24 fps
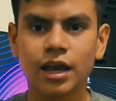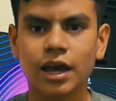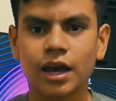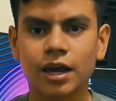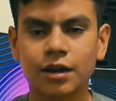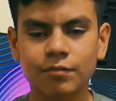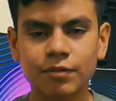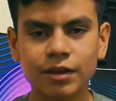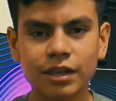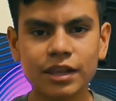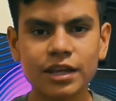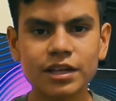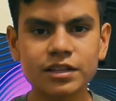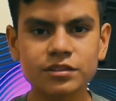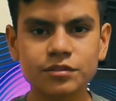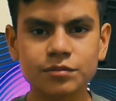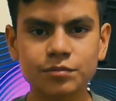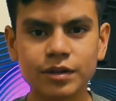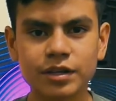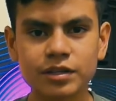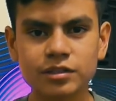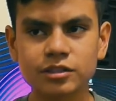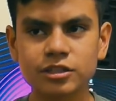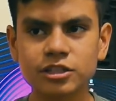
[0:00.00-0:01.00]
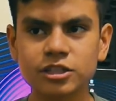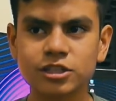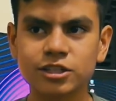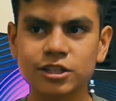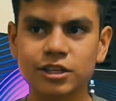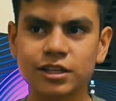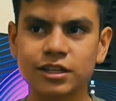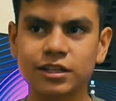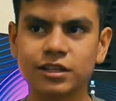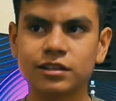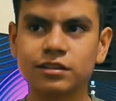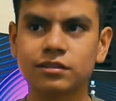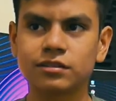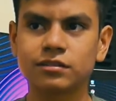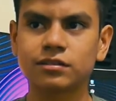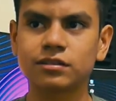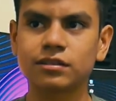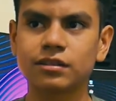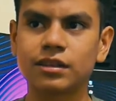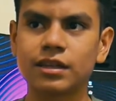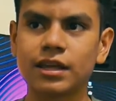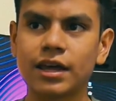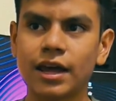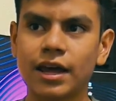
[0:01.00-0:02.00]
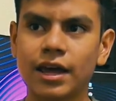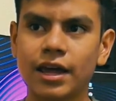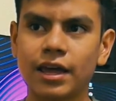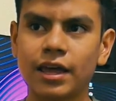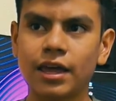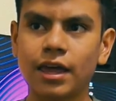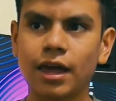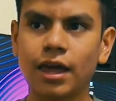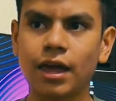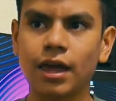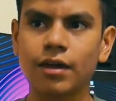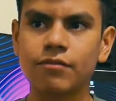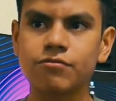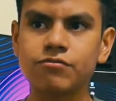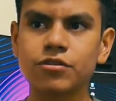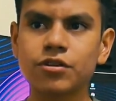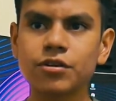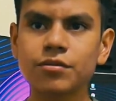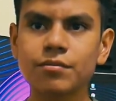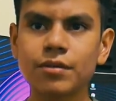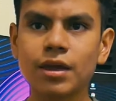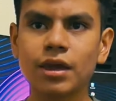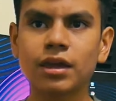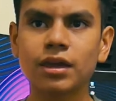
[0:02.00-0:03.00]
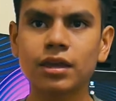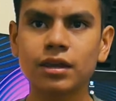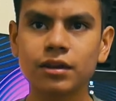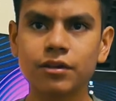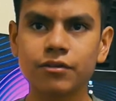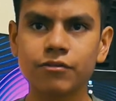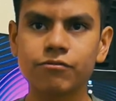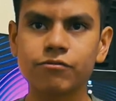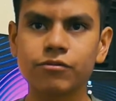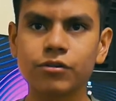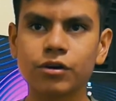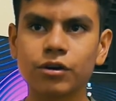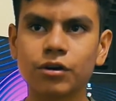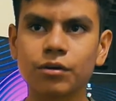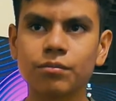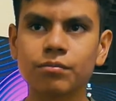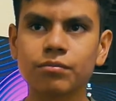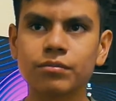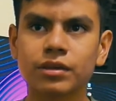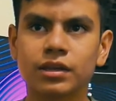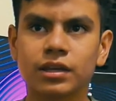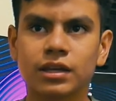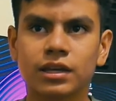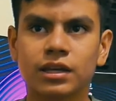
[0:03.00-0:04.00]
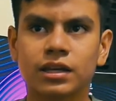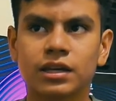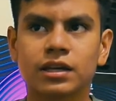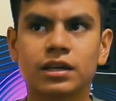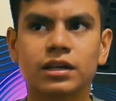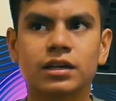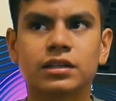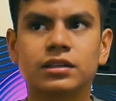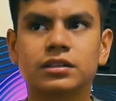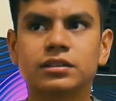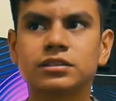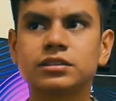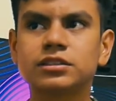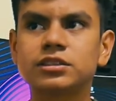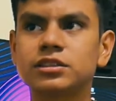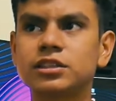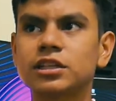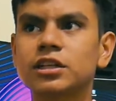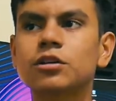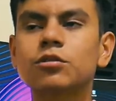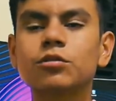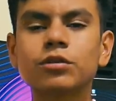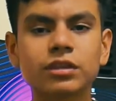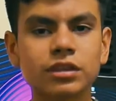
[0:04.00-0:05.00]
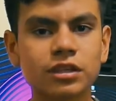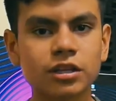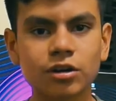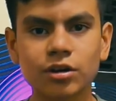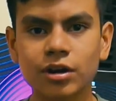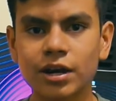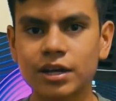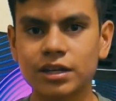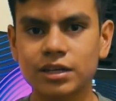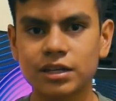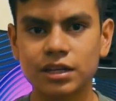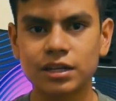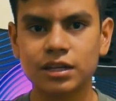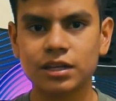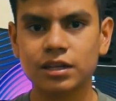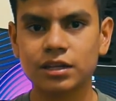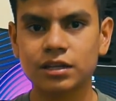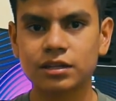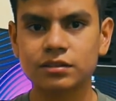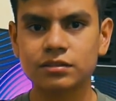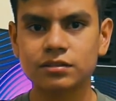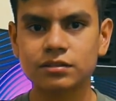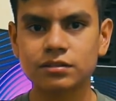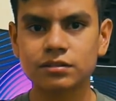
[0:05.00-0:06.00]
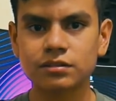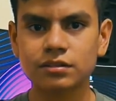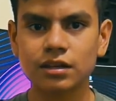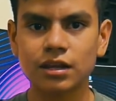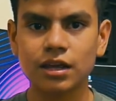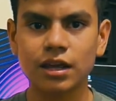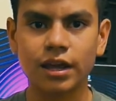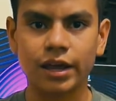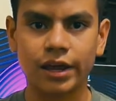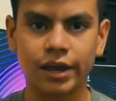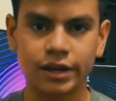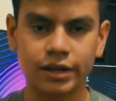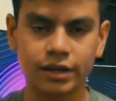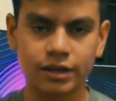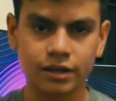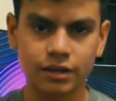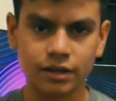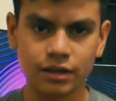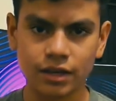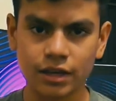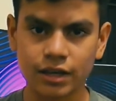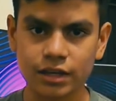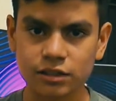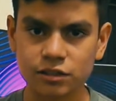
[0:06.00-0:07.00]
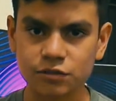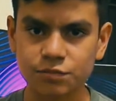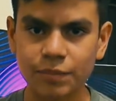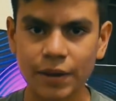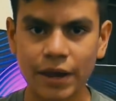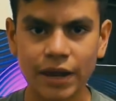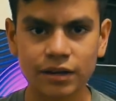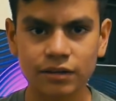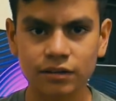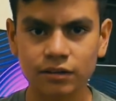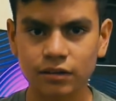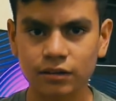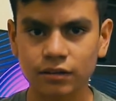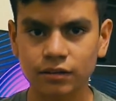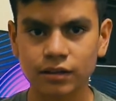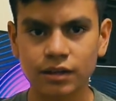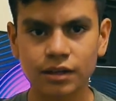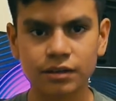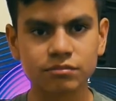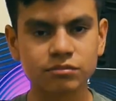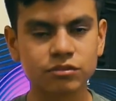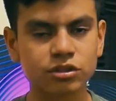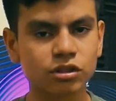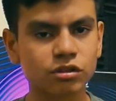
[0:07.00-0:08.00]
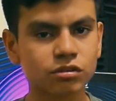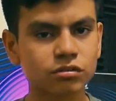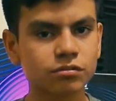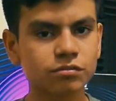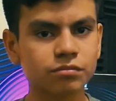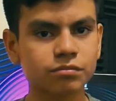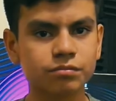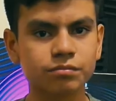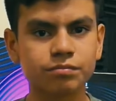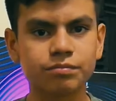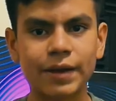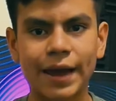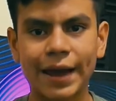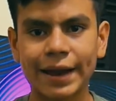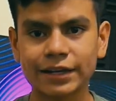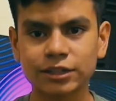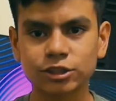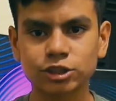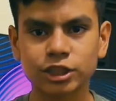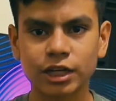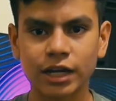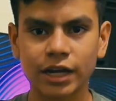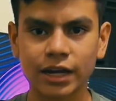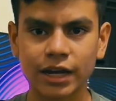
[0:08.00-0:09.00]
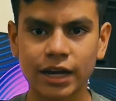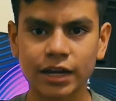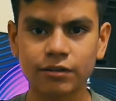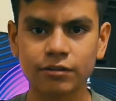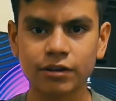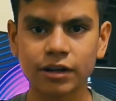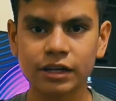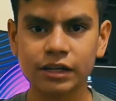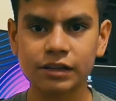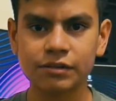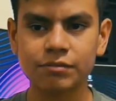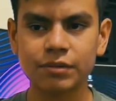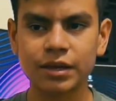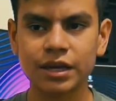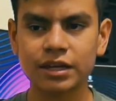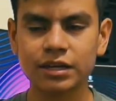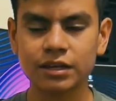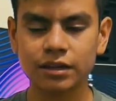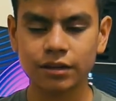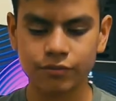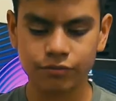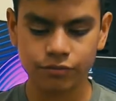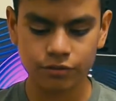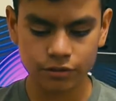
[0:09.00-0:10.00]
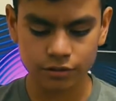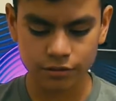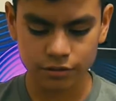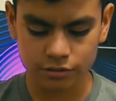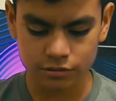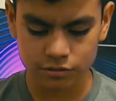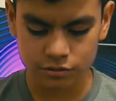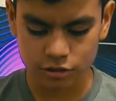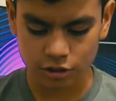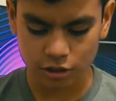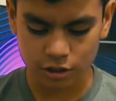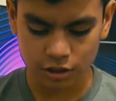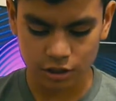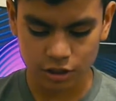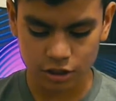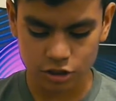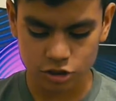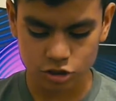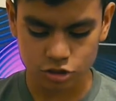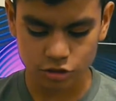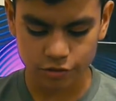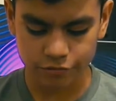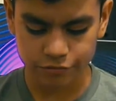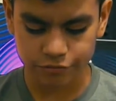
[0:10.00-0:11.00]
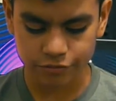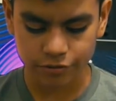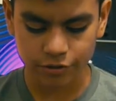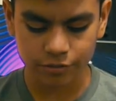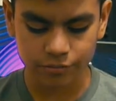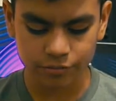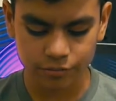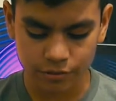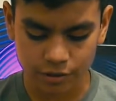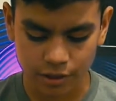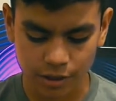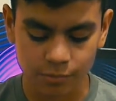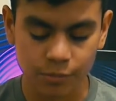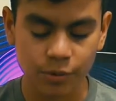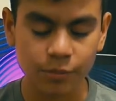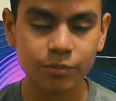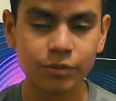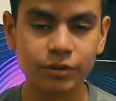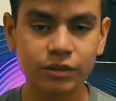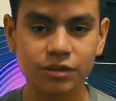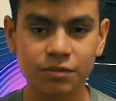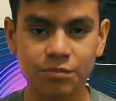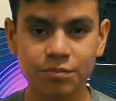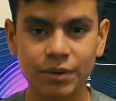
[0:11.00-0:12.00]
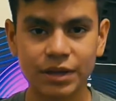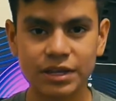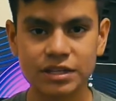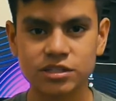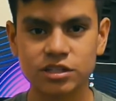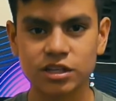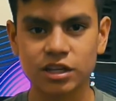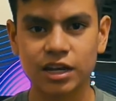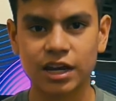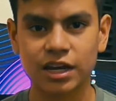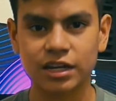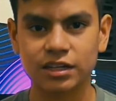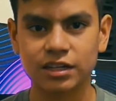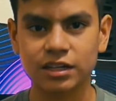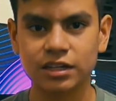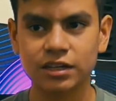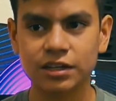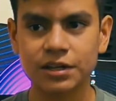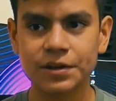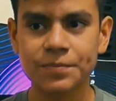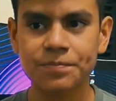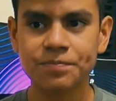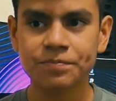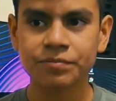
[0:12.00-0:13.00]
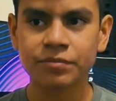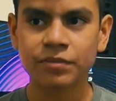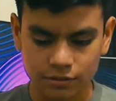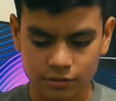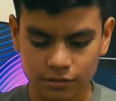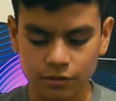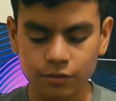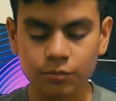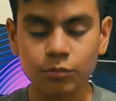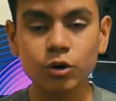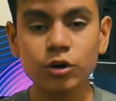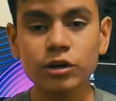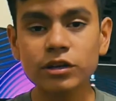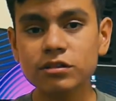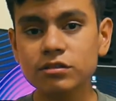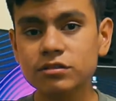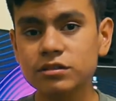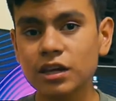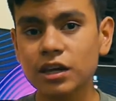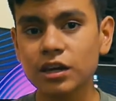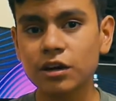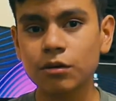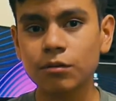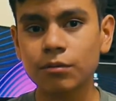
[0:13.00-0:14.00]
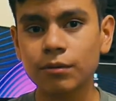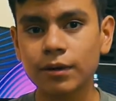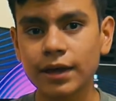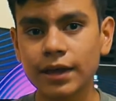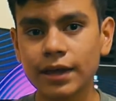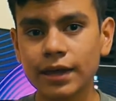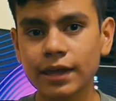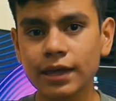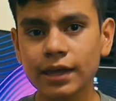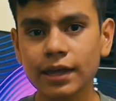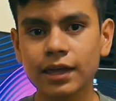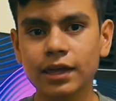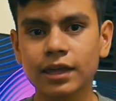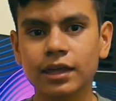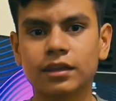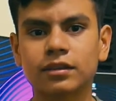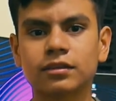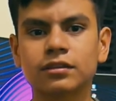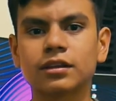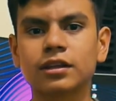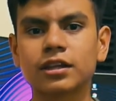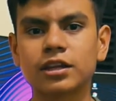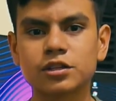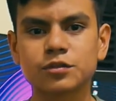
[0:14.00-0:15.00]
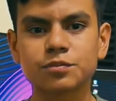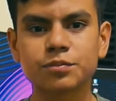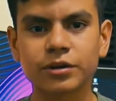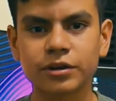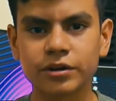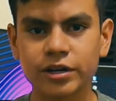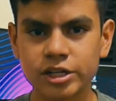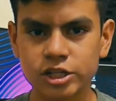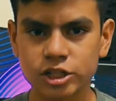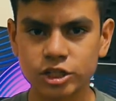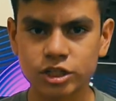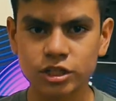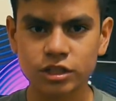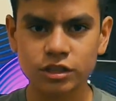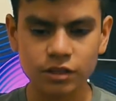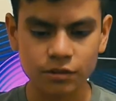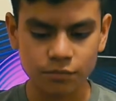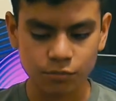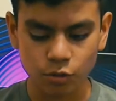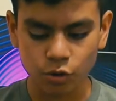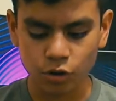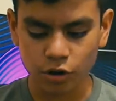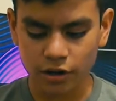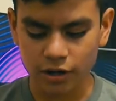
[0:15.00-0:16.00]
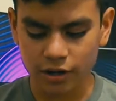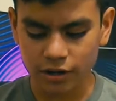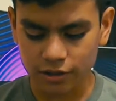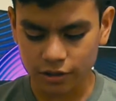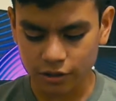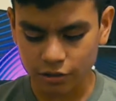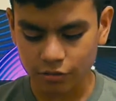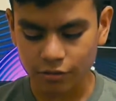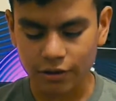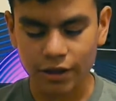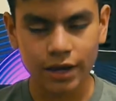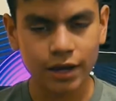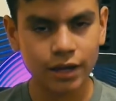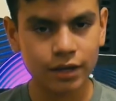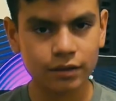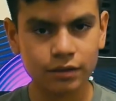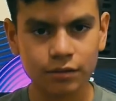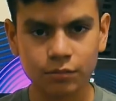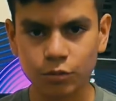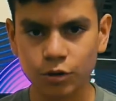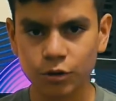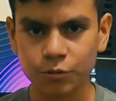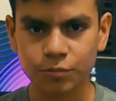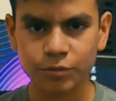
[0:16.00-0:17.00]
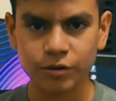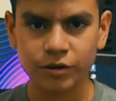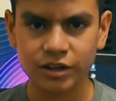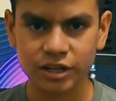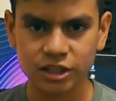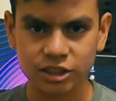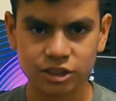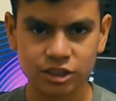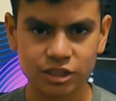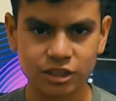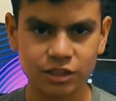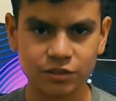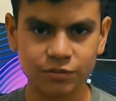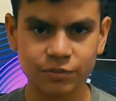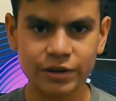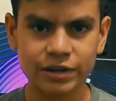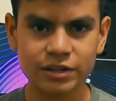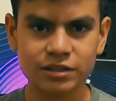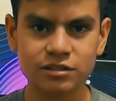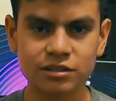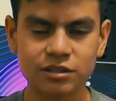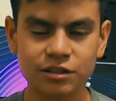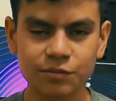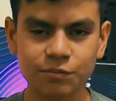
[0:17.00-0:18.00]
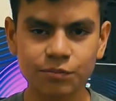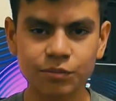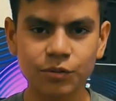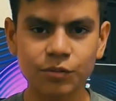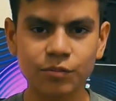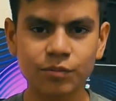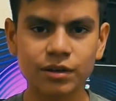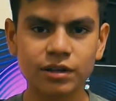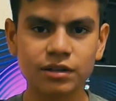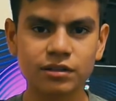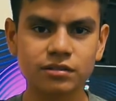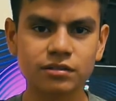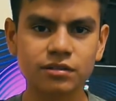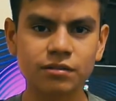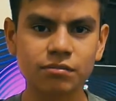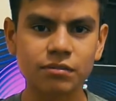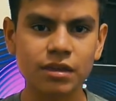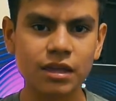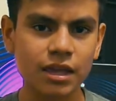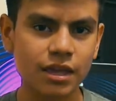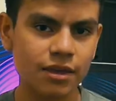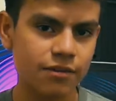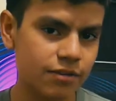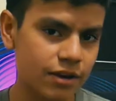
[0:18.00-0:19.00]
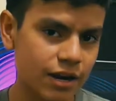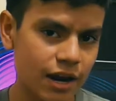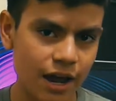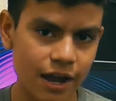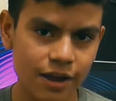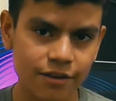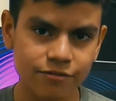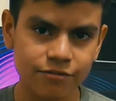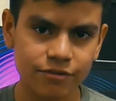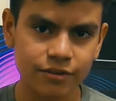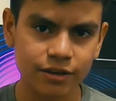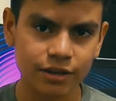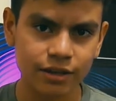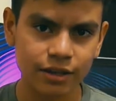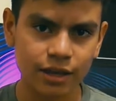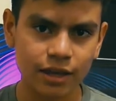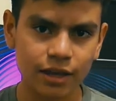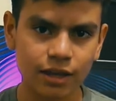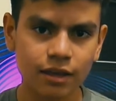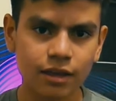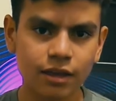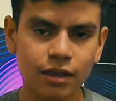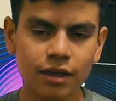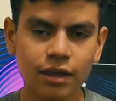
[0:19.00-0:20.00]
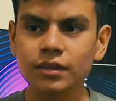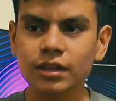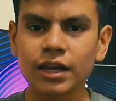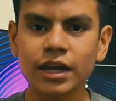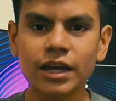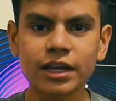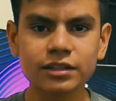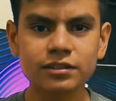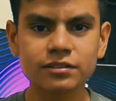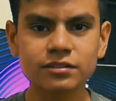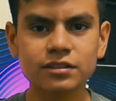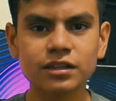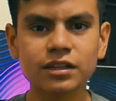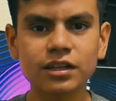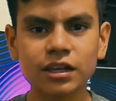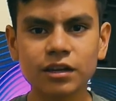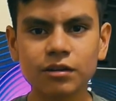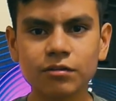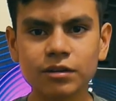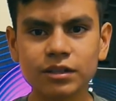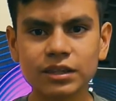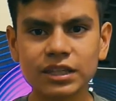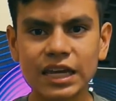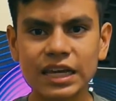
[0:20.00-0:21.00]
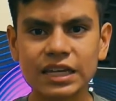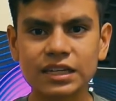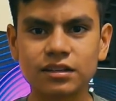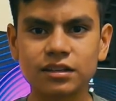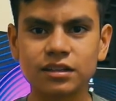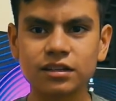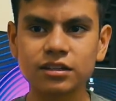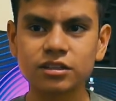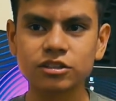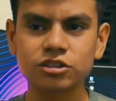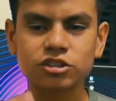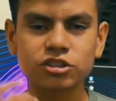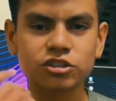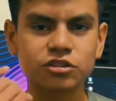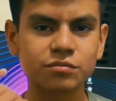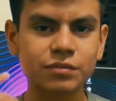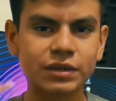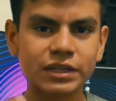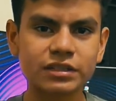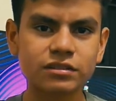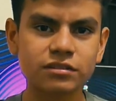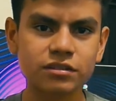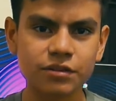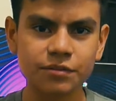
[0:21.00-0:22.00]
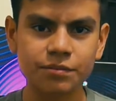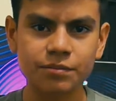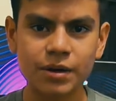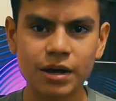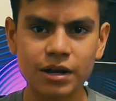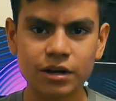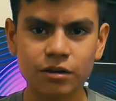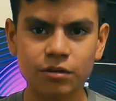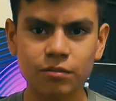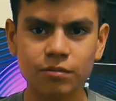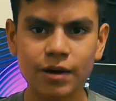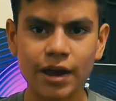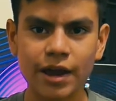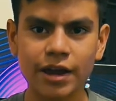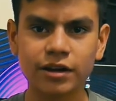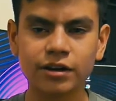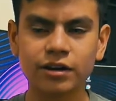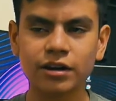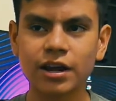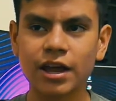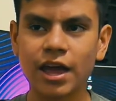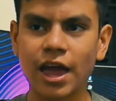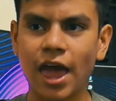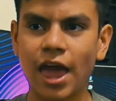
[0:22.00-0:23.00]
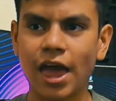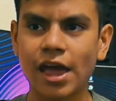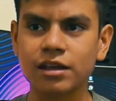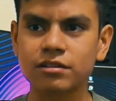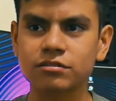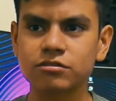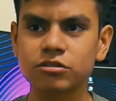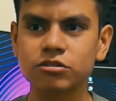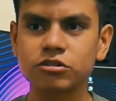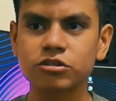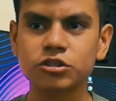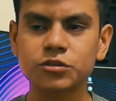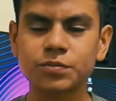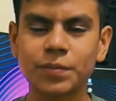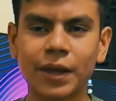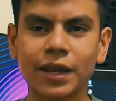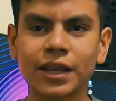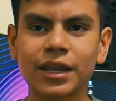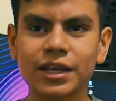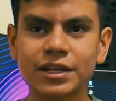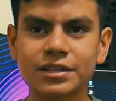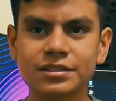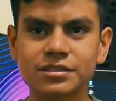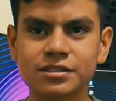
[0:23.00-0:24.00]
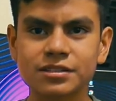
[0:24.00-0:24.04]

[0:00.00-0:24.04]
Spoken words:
And my last message is that if you're making a film, stick with your ideas and expand on them. Don't backtrack. I'd recommend, if you're starting a short film, come up with a basic idea. The more you take away, the less progression. The more you add, the more progression. It's very simple, but it's something even I forget. And sticking with ideas just makes you a better writer, as you spend less